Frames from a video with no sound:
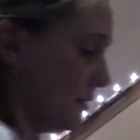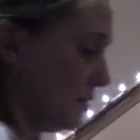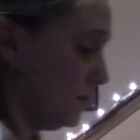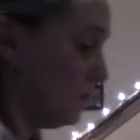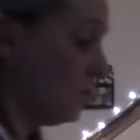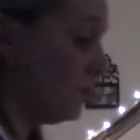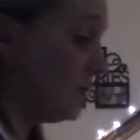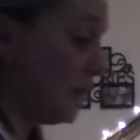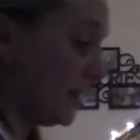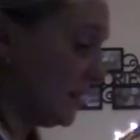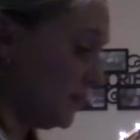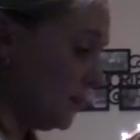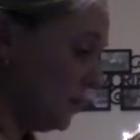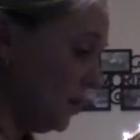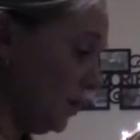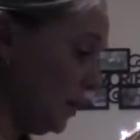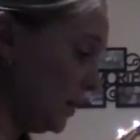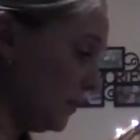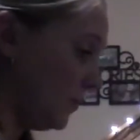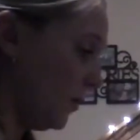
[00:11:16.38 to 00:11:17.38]
That's good,
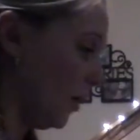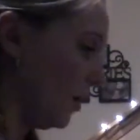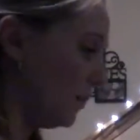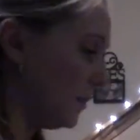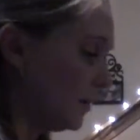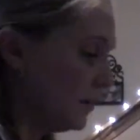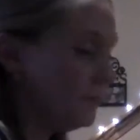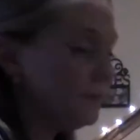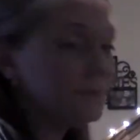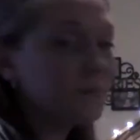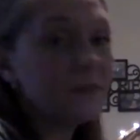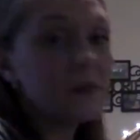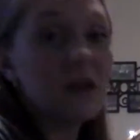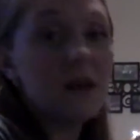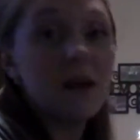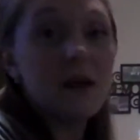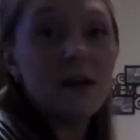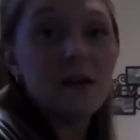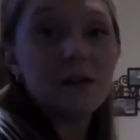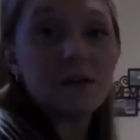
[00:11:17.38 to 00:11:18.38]
Palmer.
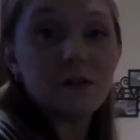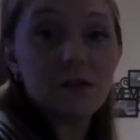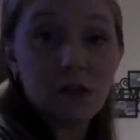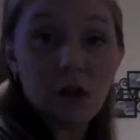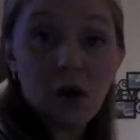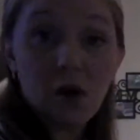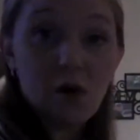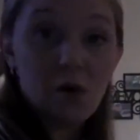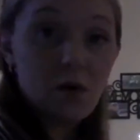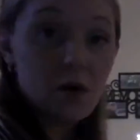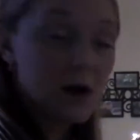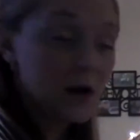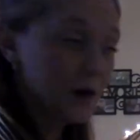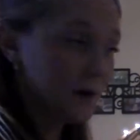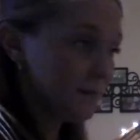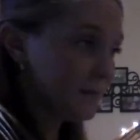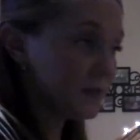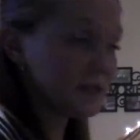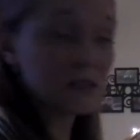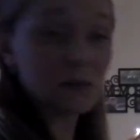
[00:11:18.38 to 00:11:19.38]
So this
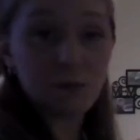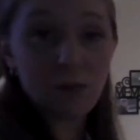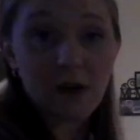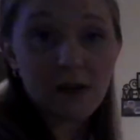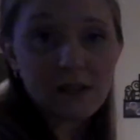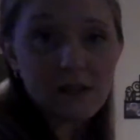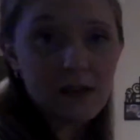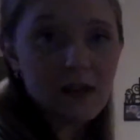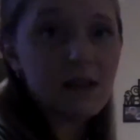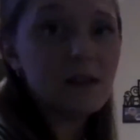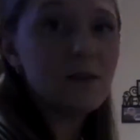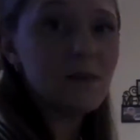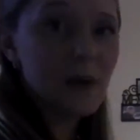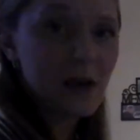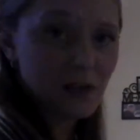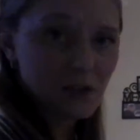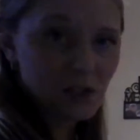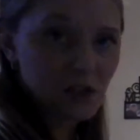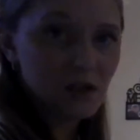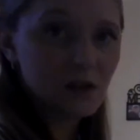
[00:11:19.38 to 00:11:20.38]
is present in the
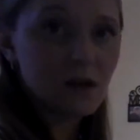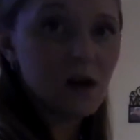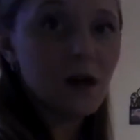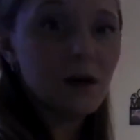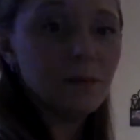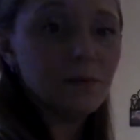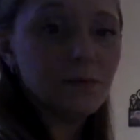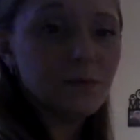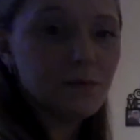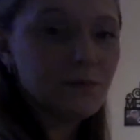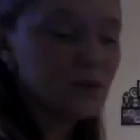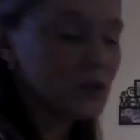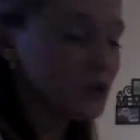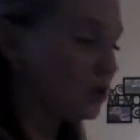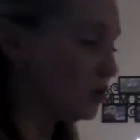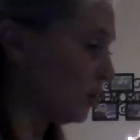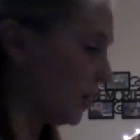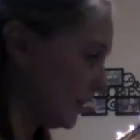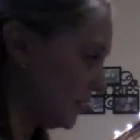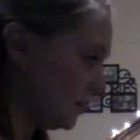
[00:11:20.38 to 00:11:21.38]
patient.
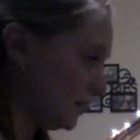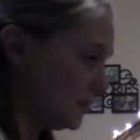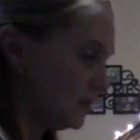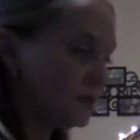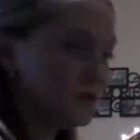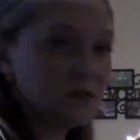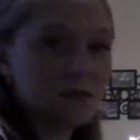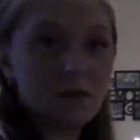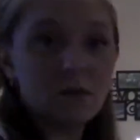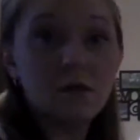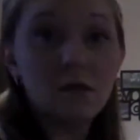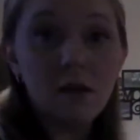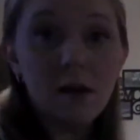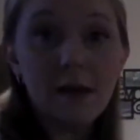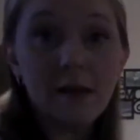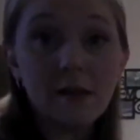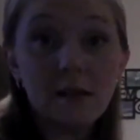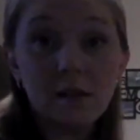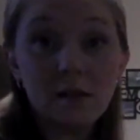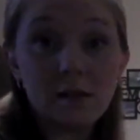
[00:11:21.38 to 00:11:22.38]
Strength
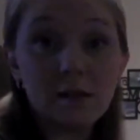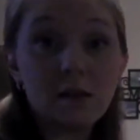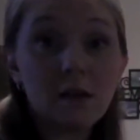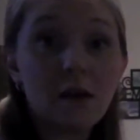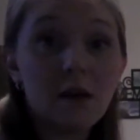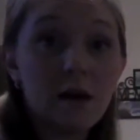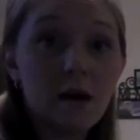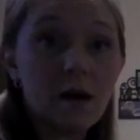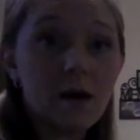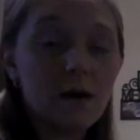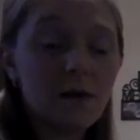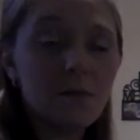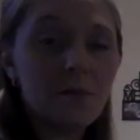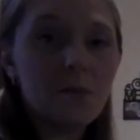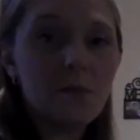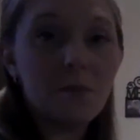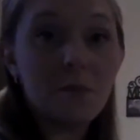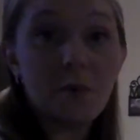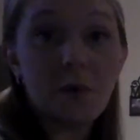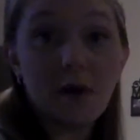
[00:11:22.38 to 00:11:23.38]
is
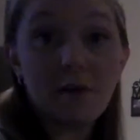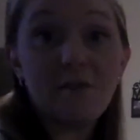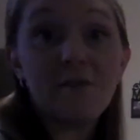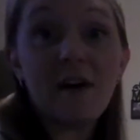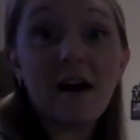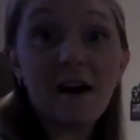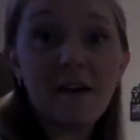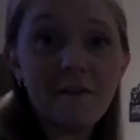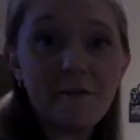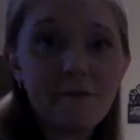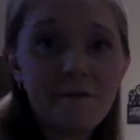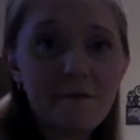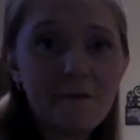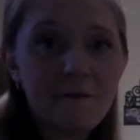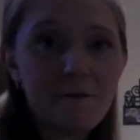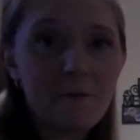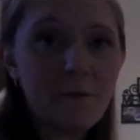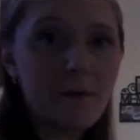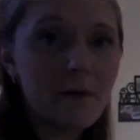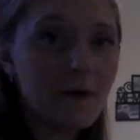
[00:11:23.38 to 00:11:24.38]
grade 5
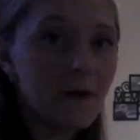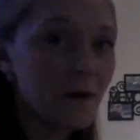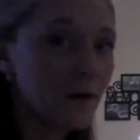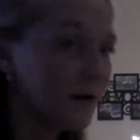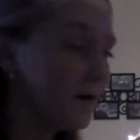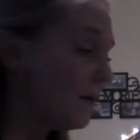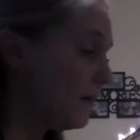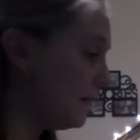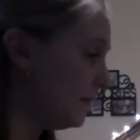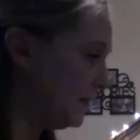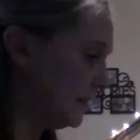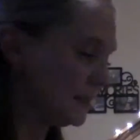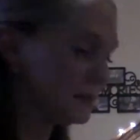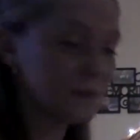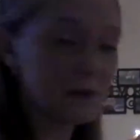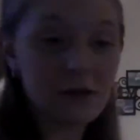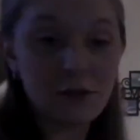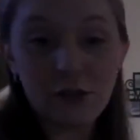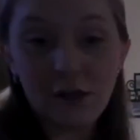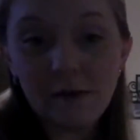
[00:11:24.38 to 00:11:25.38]
for this
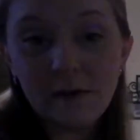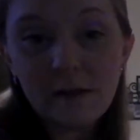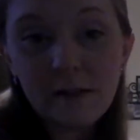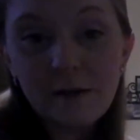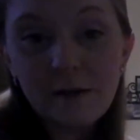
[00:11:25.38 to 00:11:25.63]
patient.